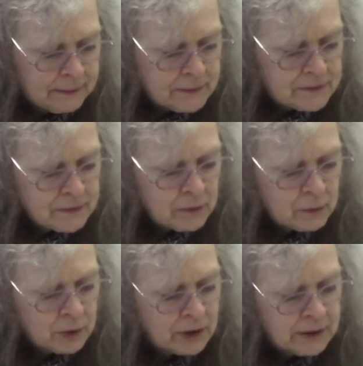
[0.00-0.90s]
So
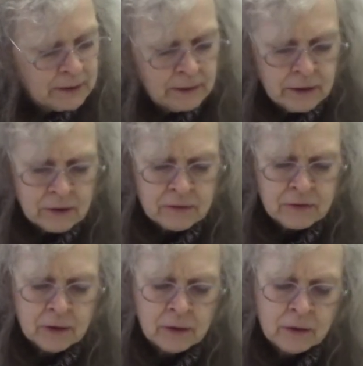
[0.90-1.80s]
we're going to look
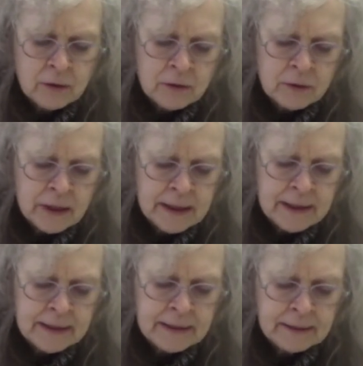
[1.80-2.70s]
for Luke
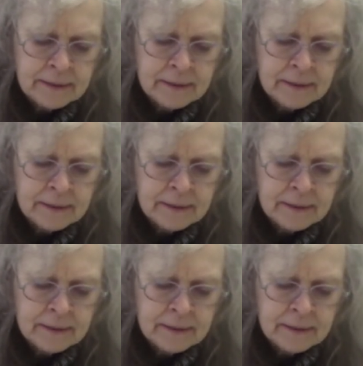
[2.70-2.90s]
8.